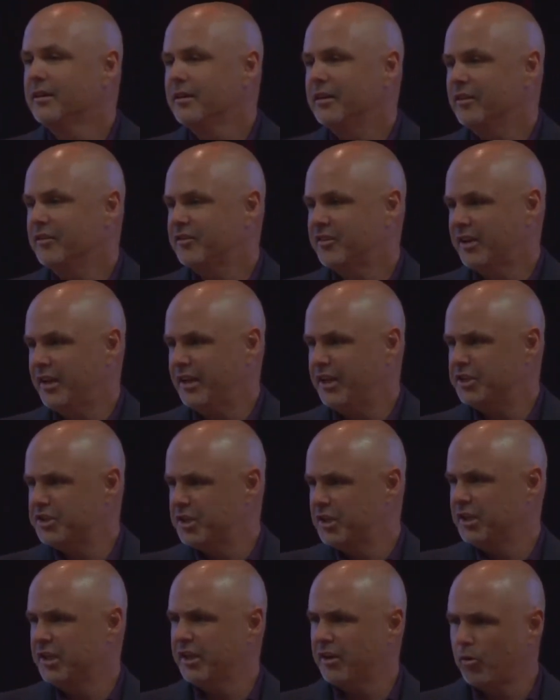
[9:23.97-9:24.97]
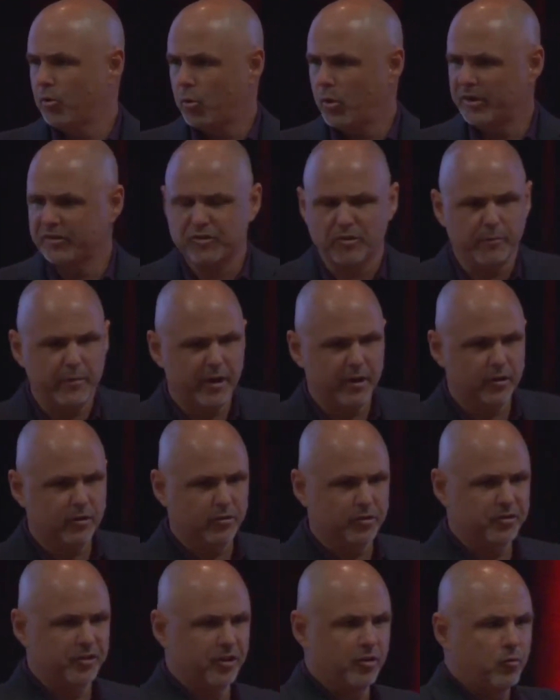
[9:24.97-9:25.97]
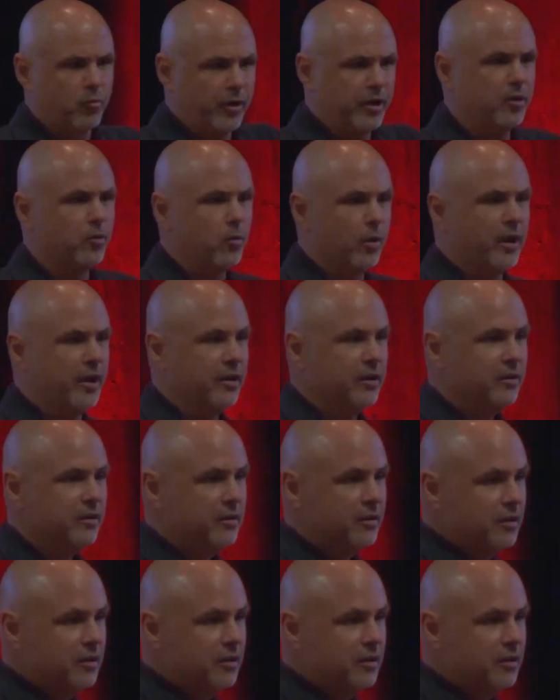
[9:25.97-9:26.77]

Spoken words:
and said, I need you to get her to Western Medical Center right away.